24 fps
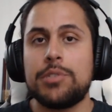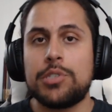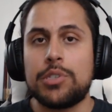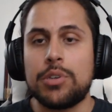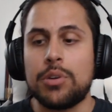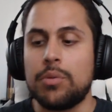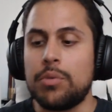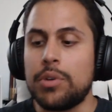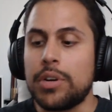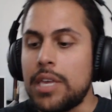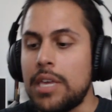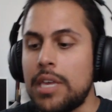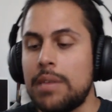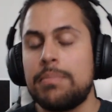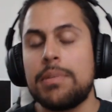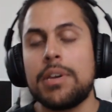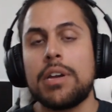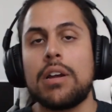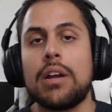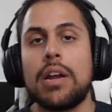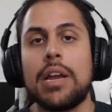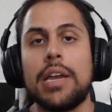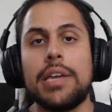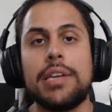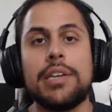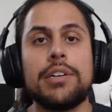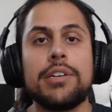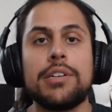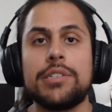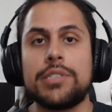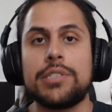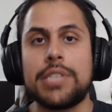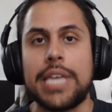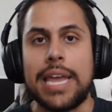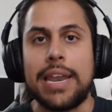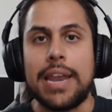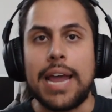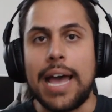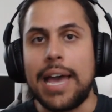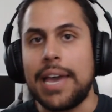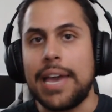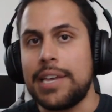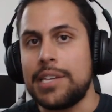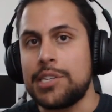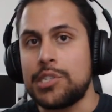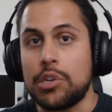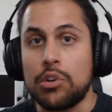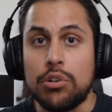So we're keeping our ears and
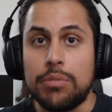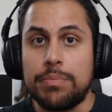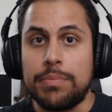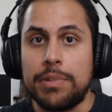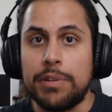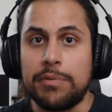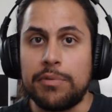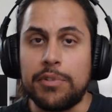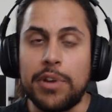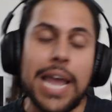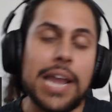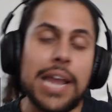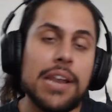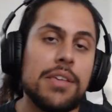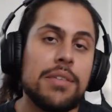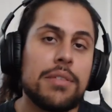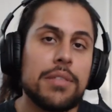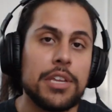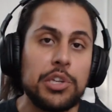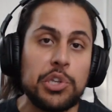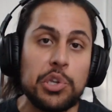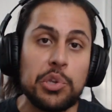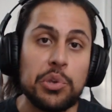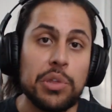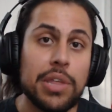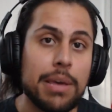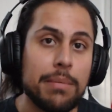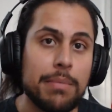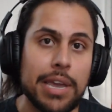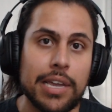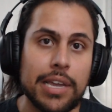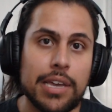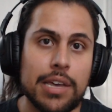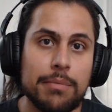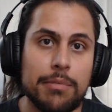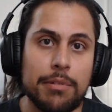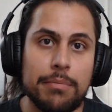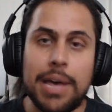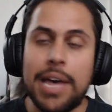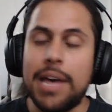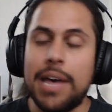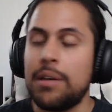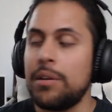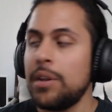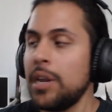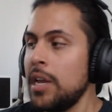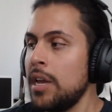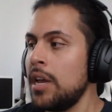eyes open for anything new that might come
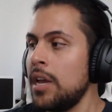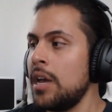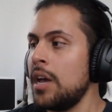about.